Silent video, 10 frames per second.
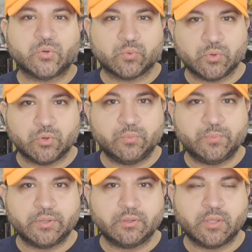
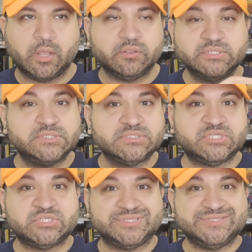group, and this is
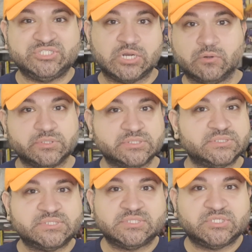just in general,
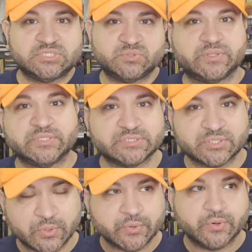this isn't just with the
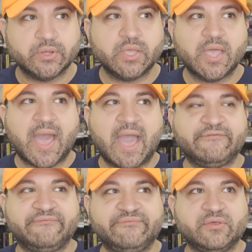school,
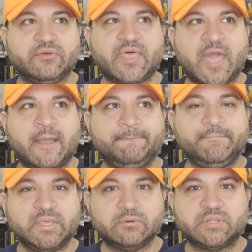I feel that
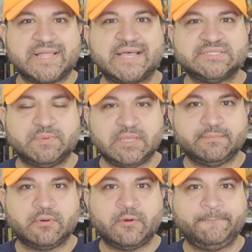middle class
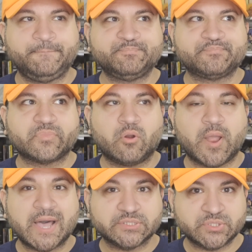people or
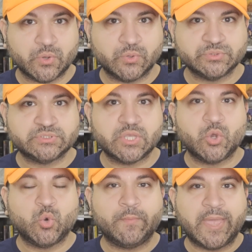households
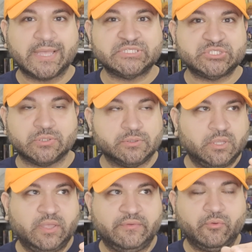who make a
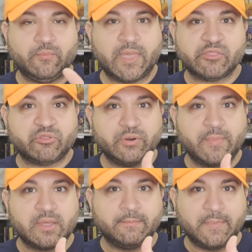certain
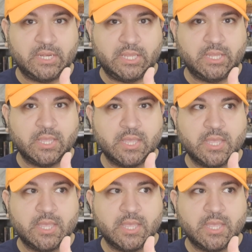amount of money